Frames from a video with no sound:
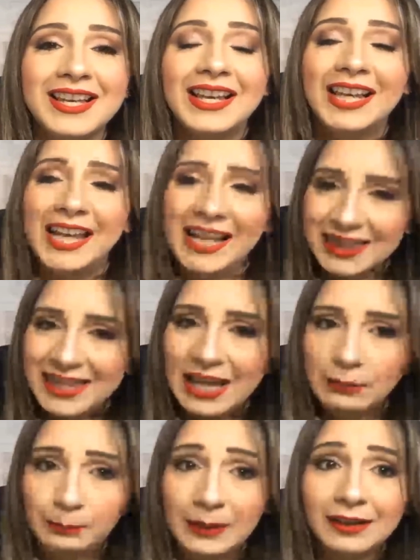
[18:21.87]
hit
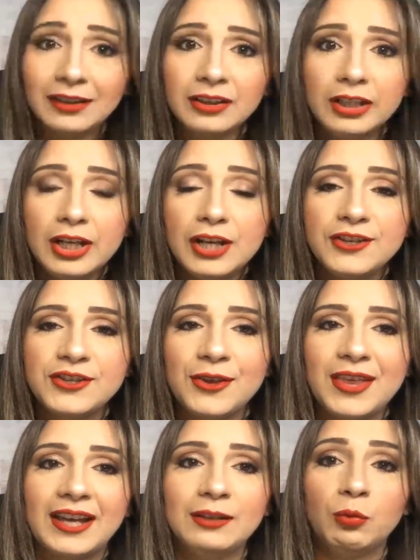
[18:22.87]
that bell so
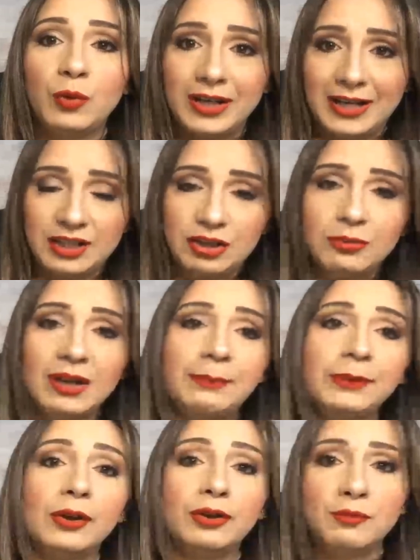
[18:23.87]
that when I do
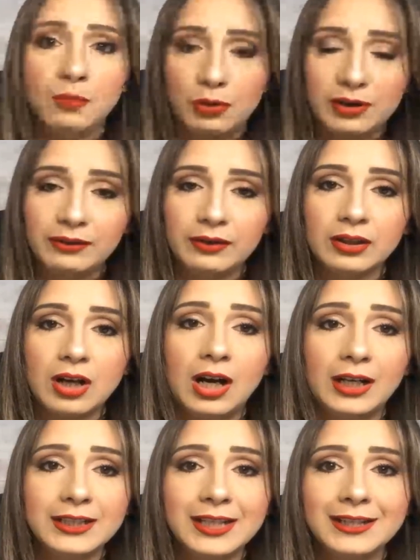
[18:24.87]
upload more
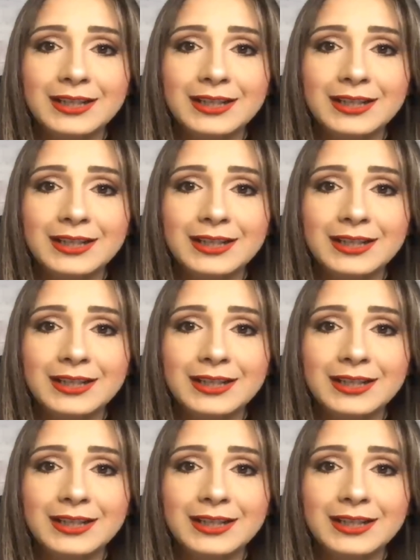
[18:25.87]
content,